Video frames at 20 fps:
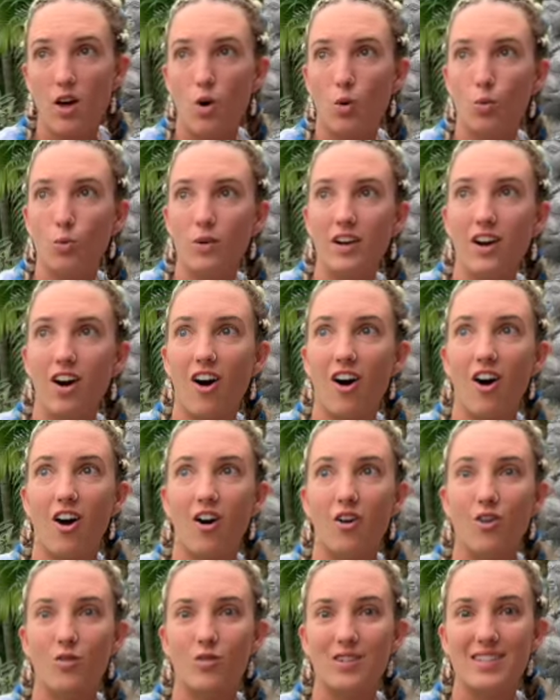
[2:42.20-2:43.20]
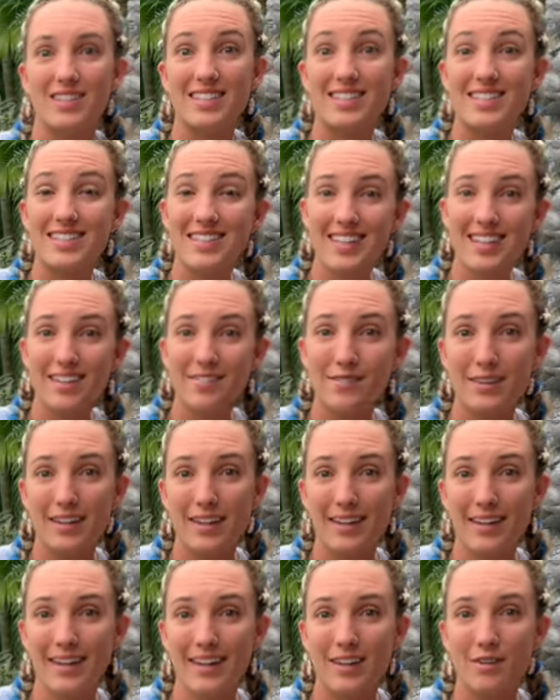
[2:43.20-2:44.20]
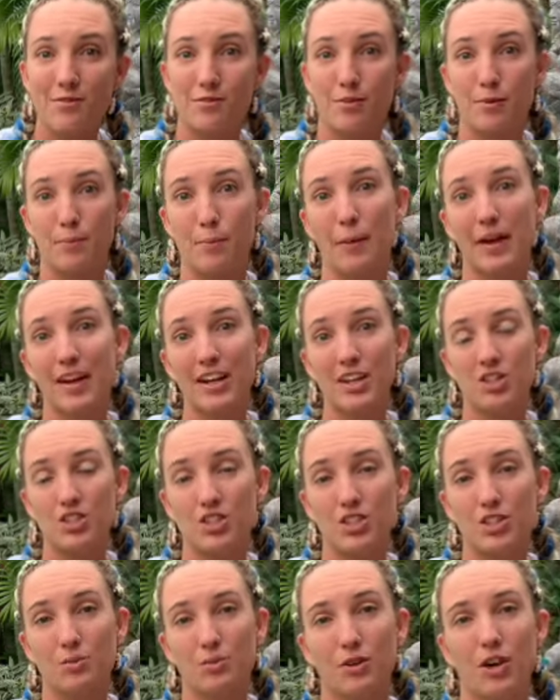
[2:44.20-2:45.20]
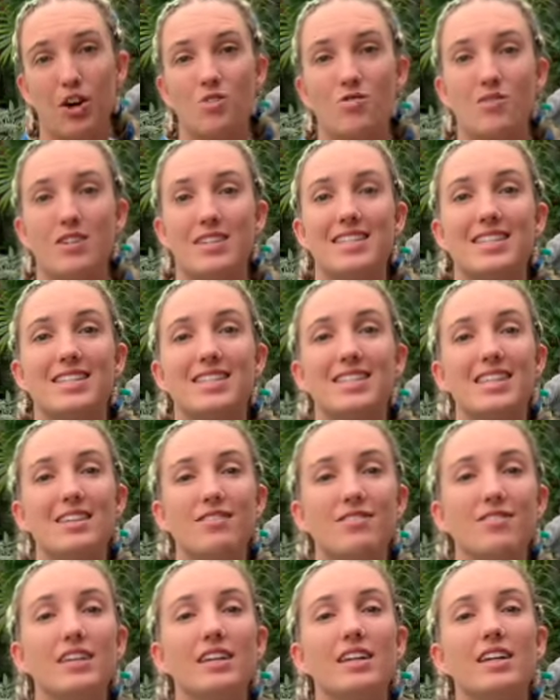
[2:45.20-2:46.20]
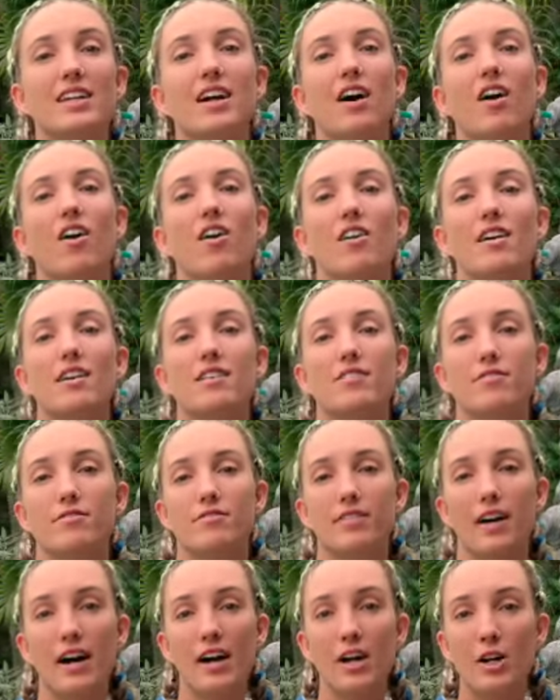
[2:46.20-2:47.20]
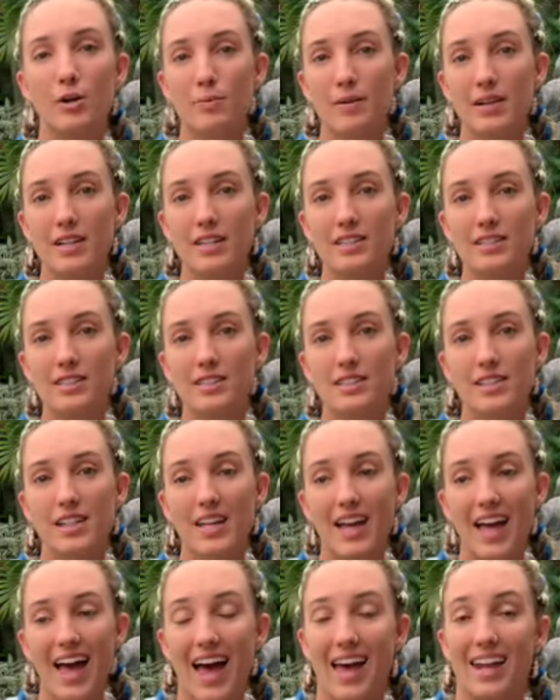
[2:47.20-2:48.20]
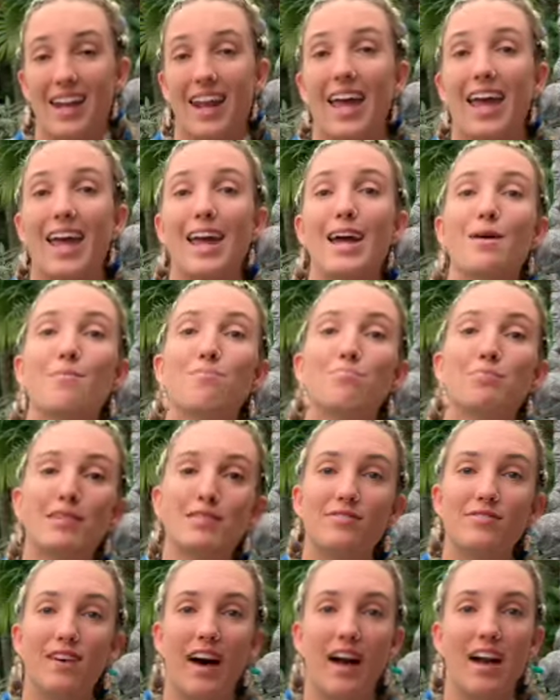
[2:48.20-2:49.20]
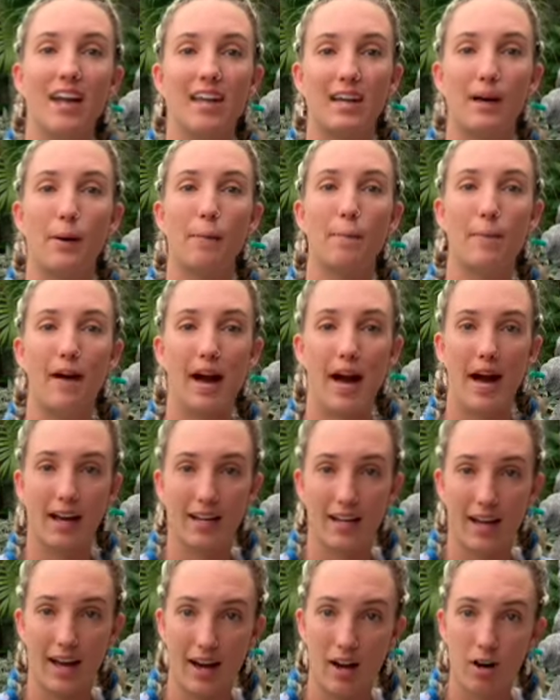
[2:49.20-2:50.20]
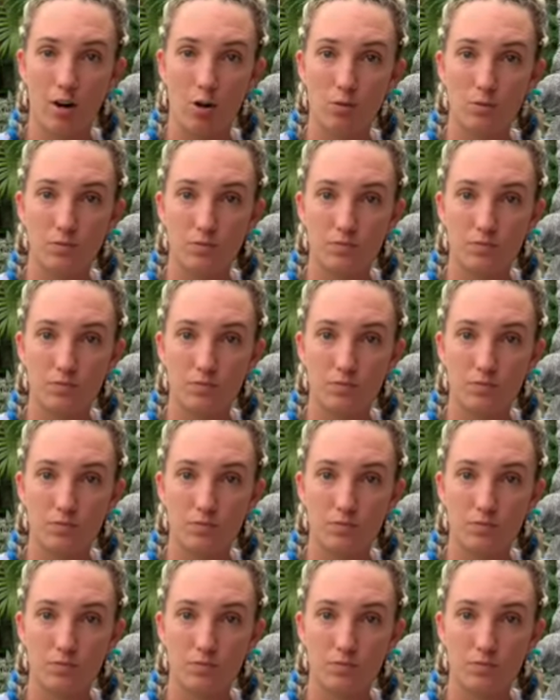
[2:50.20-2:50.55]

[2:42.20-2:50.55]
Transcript: we are receiving information, we are receiving our environment and amplifying it back out.